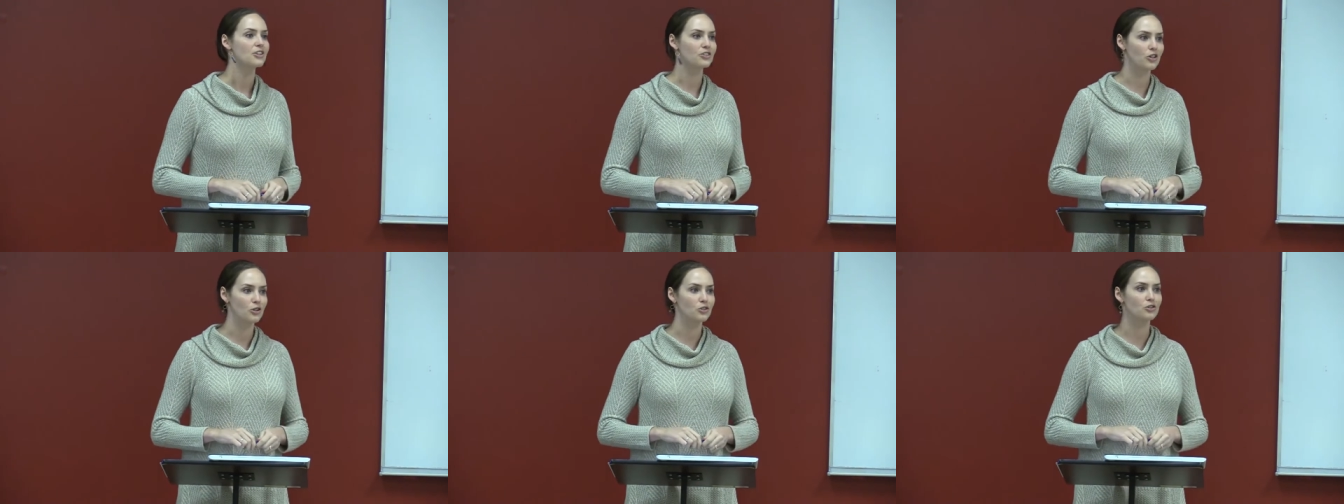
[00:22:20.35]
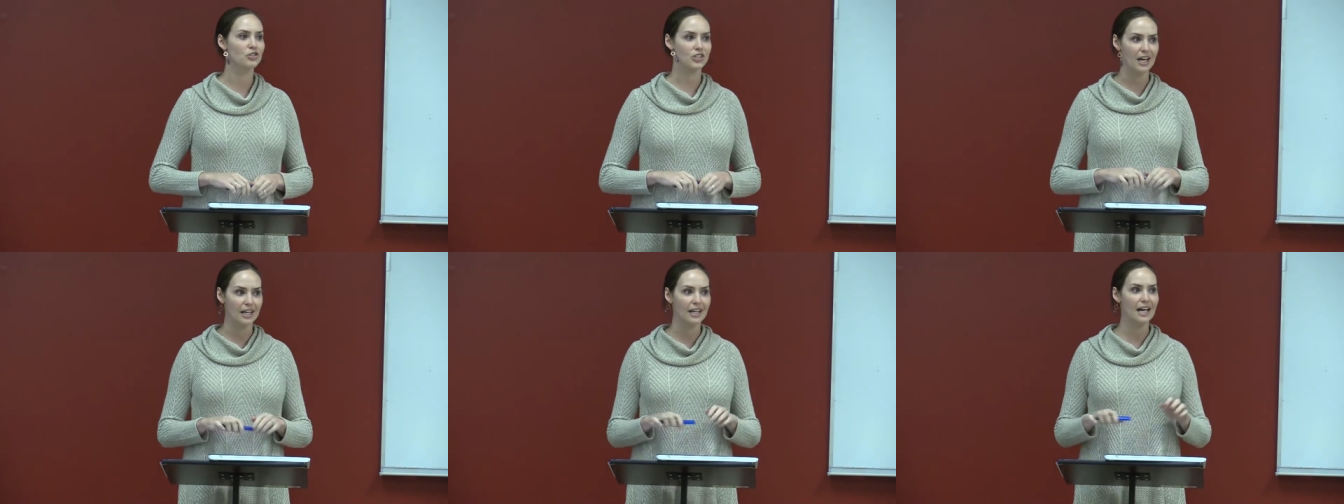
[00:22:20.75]
So you
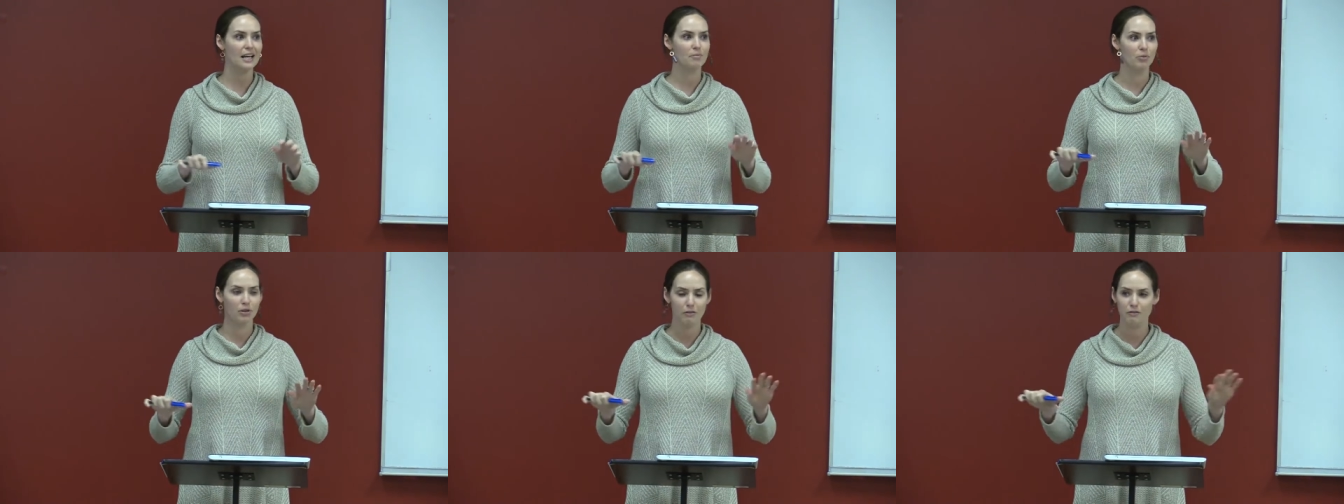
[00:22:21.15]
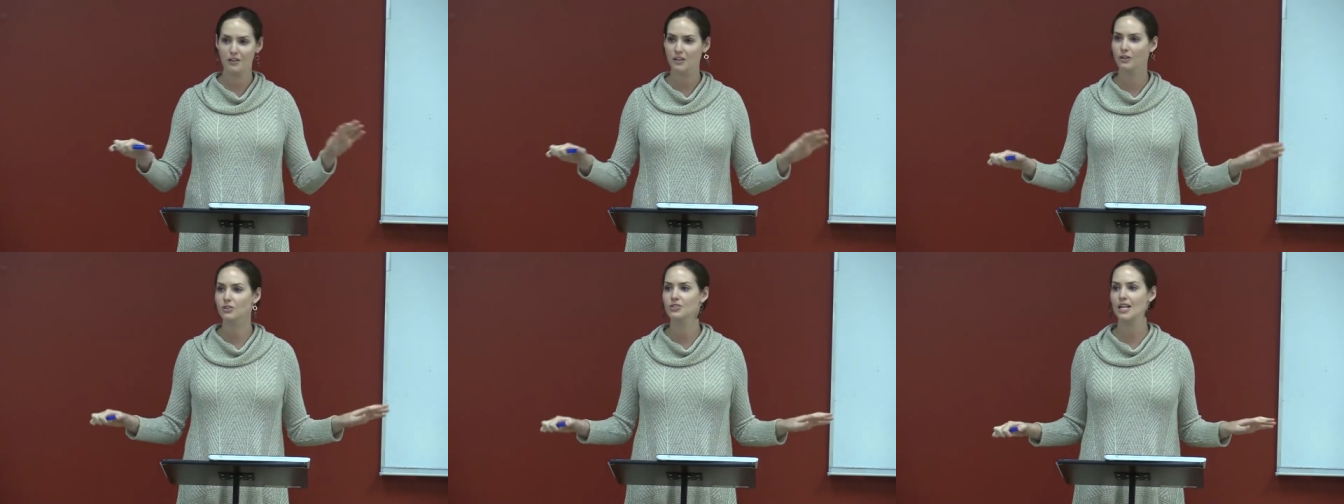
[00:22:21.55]
just got to kind of put
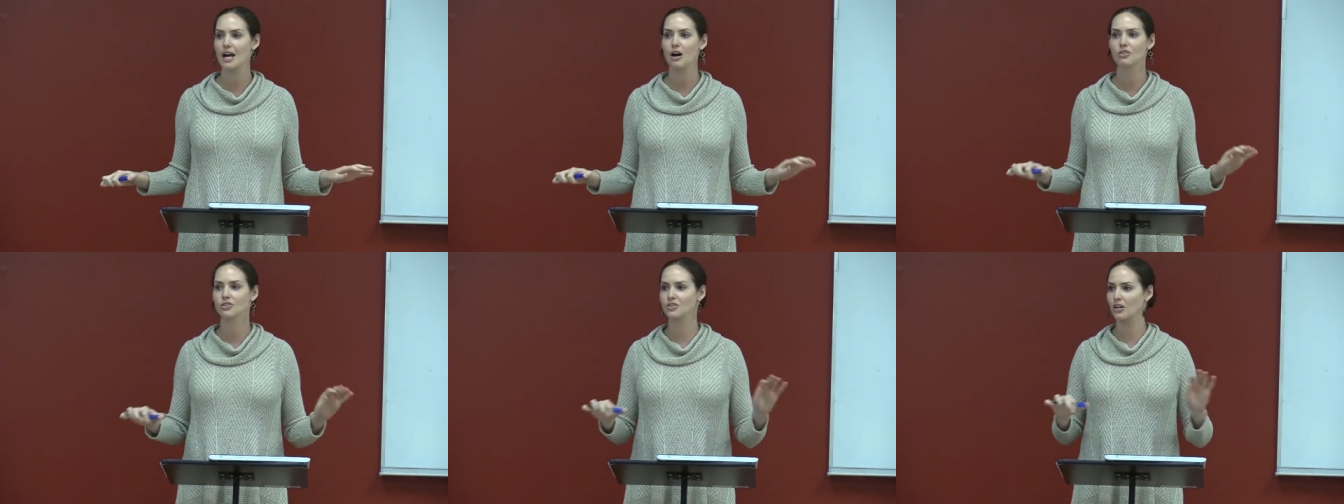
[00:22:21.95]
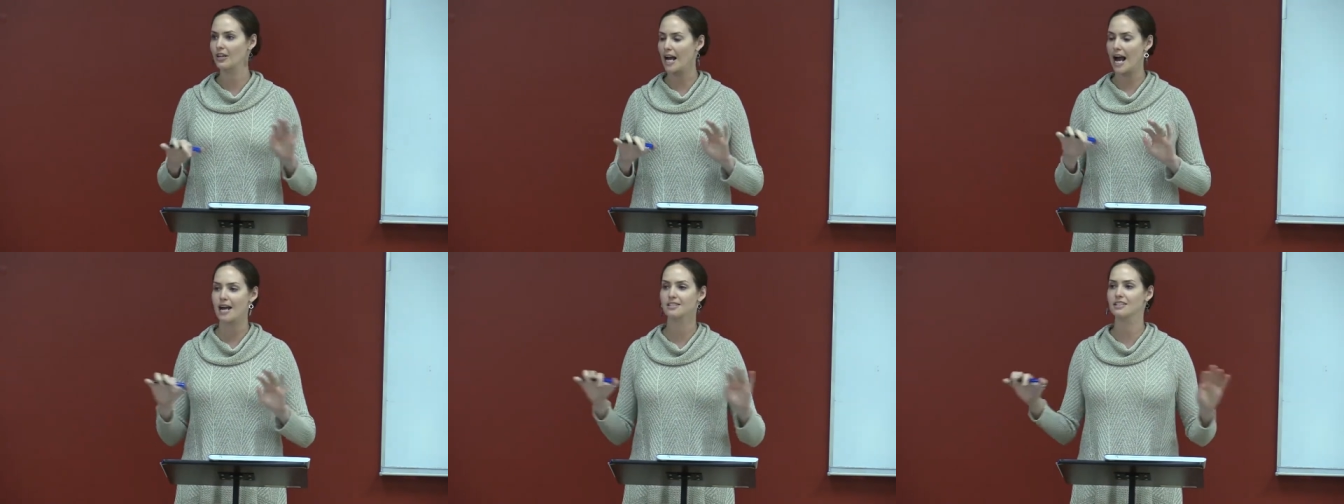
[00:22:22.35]
feelers out.
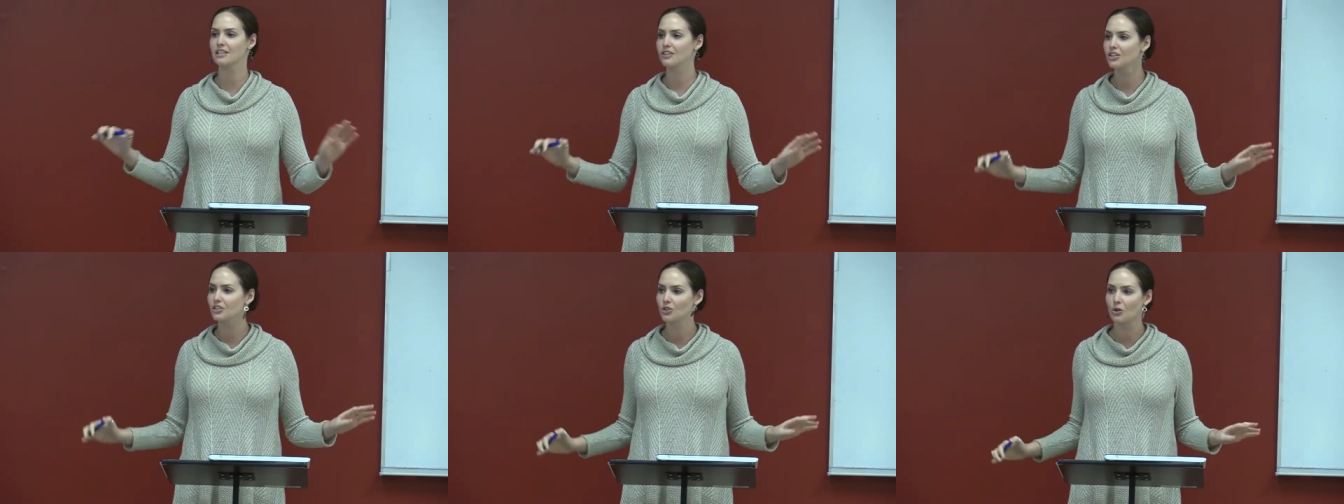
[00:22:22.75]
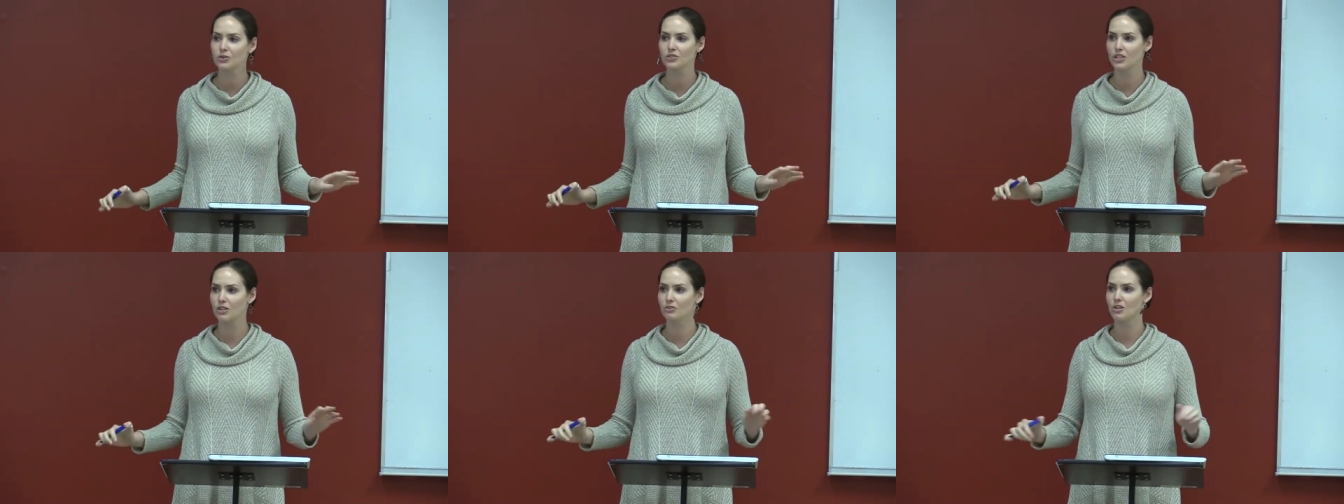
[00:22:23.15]
Start asking the
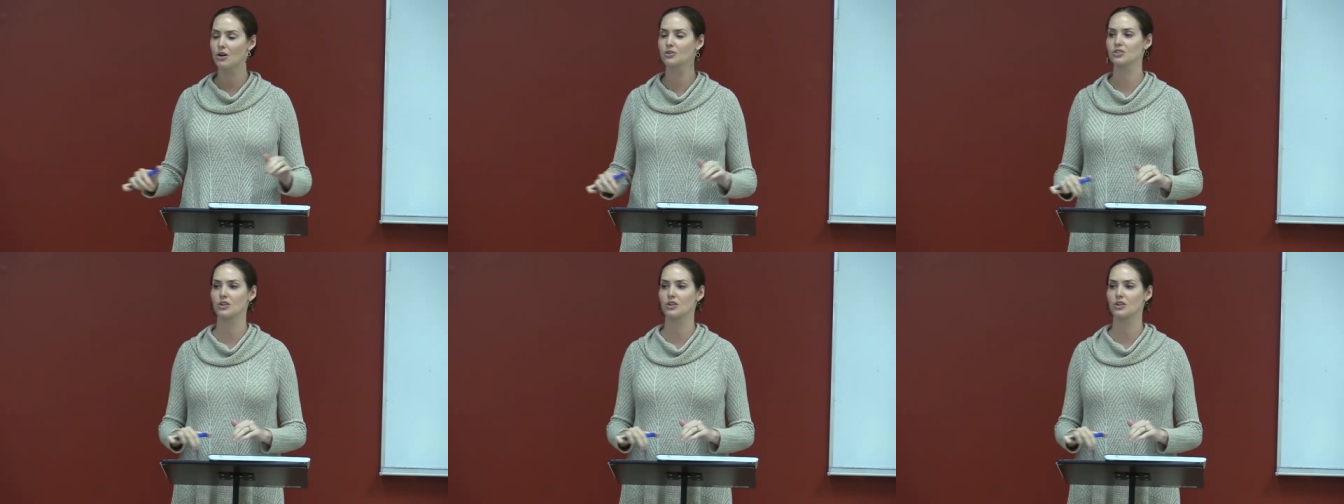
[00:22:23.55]
adults that you know.